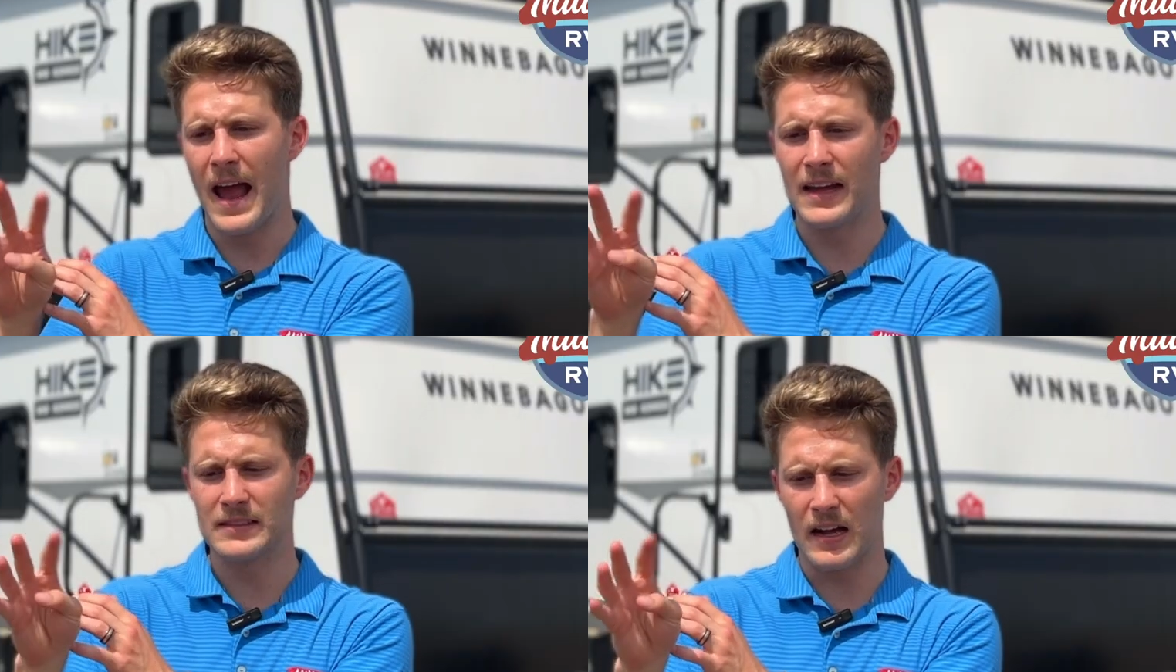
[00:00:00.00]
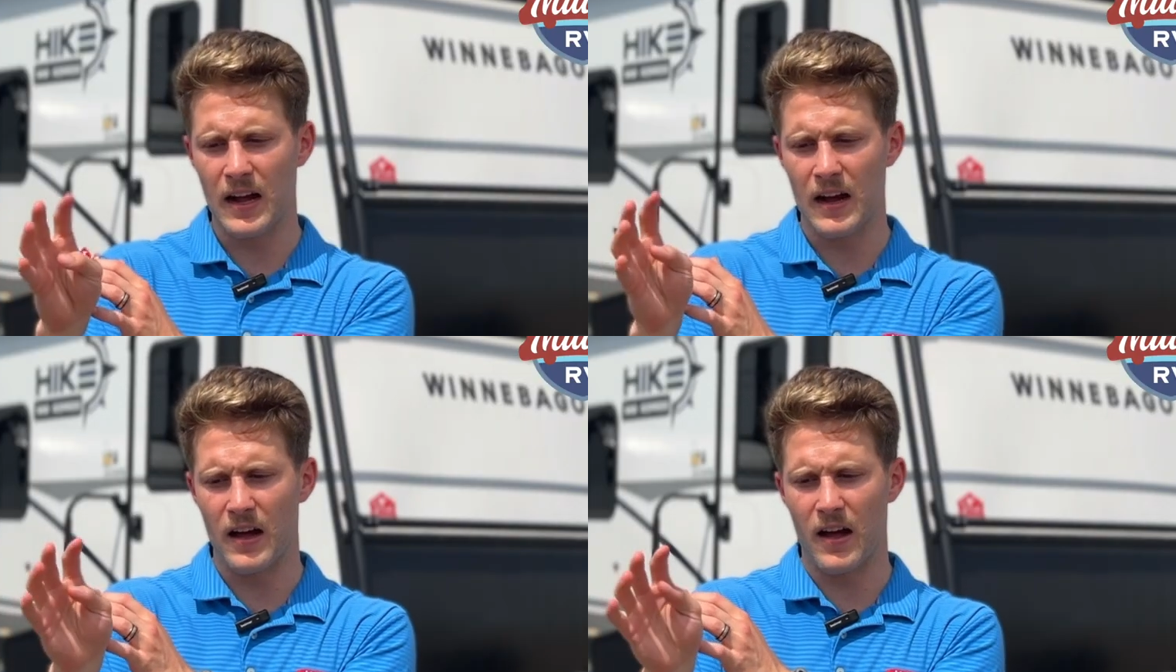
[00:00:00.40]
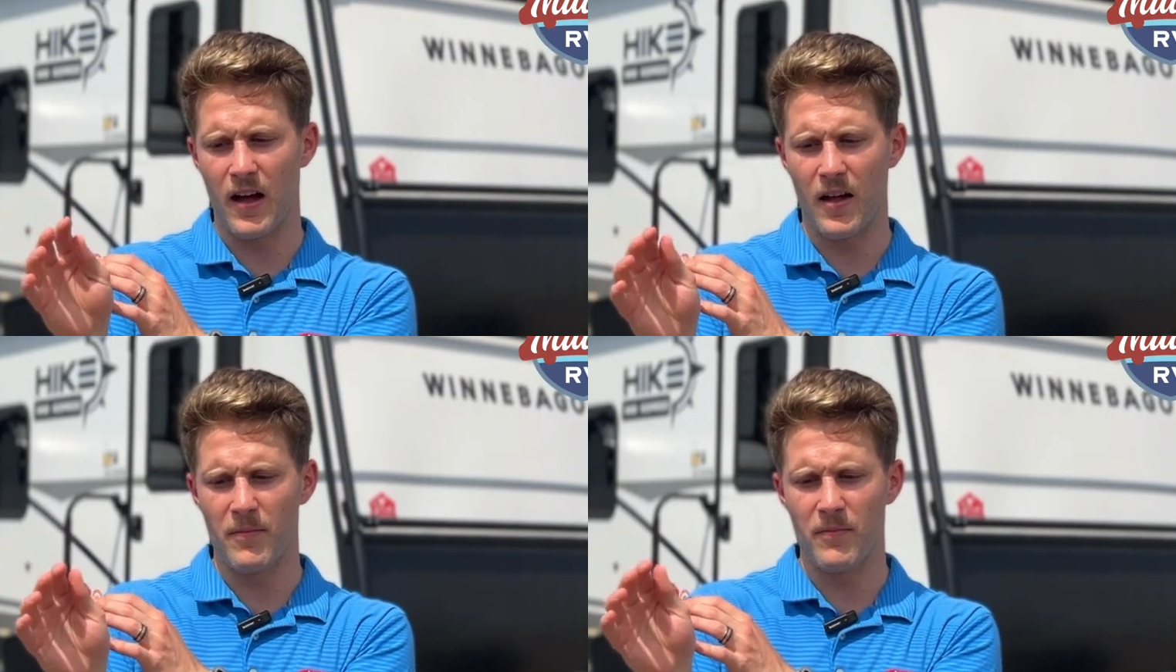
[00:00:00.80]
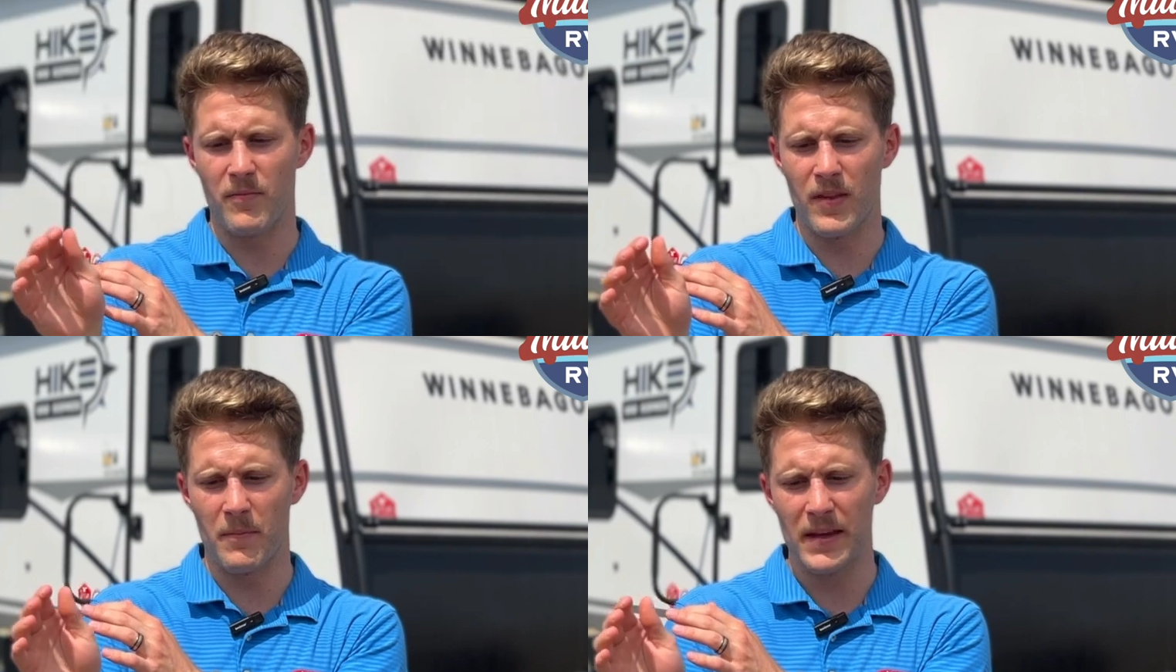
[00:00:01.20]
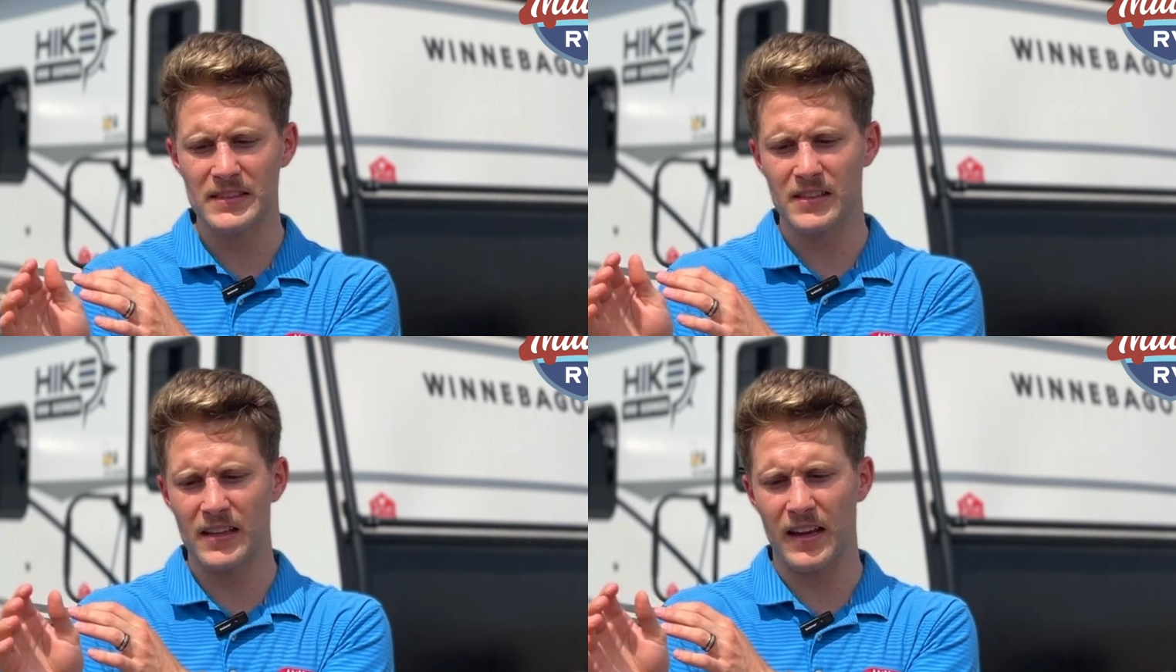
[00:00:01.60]
has uh,
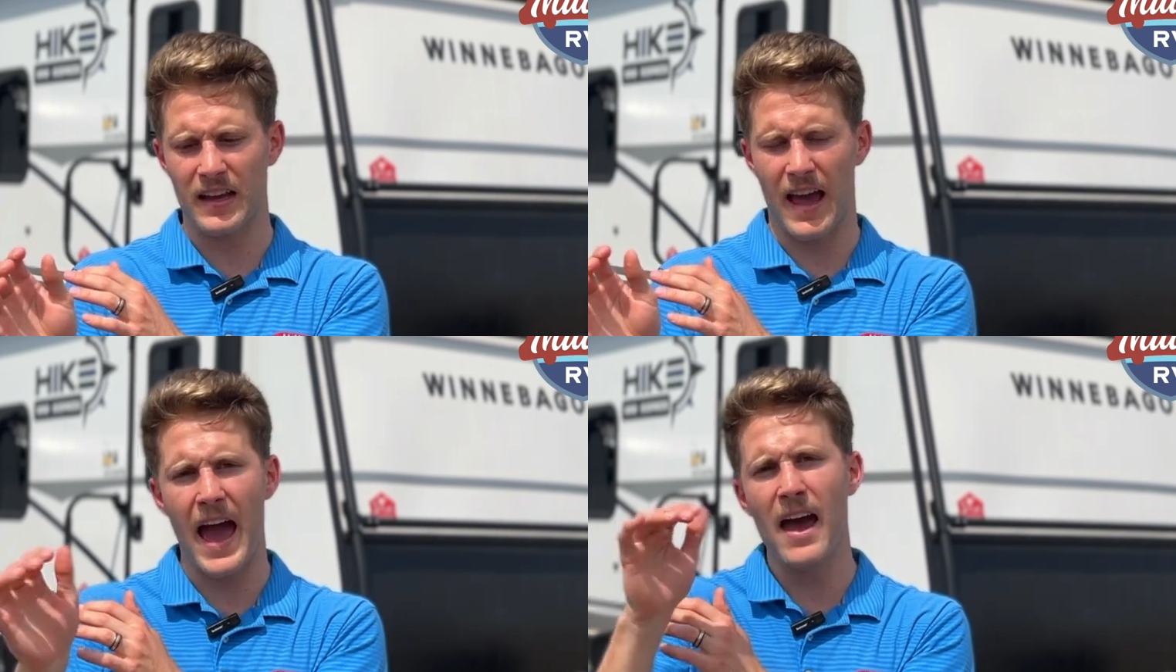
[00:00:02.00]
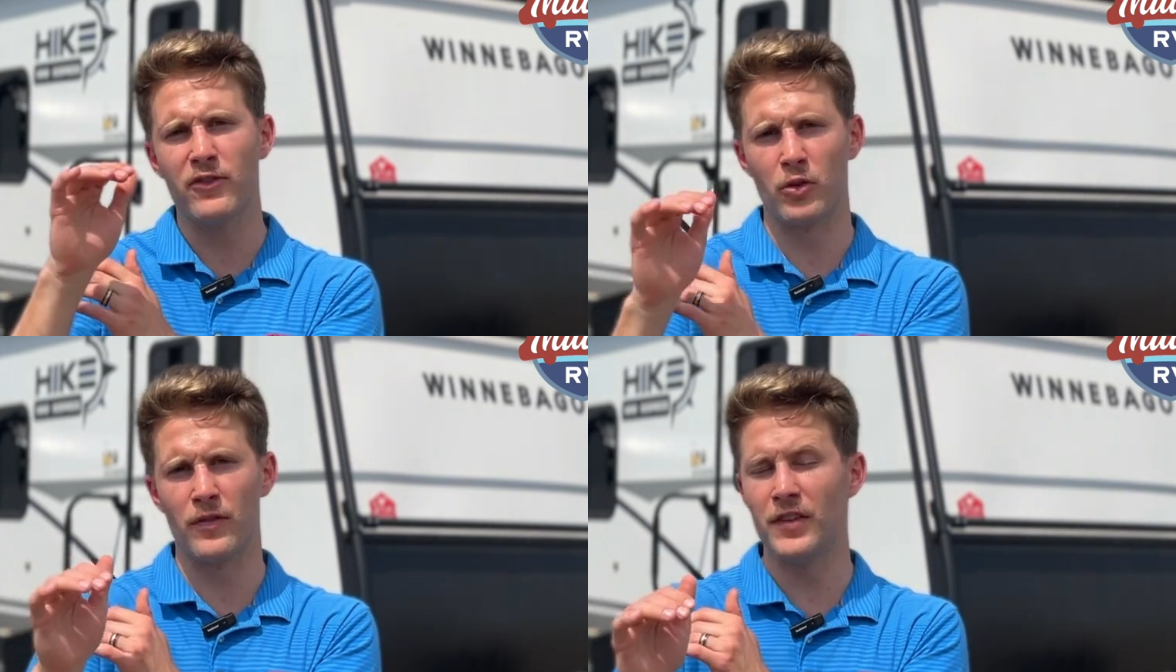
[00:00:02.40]
basically like a half door.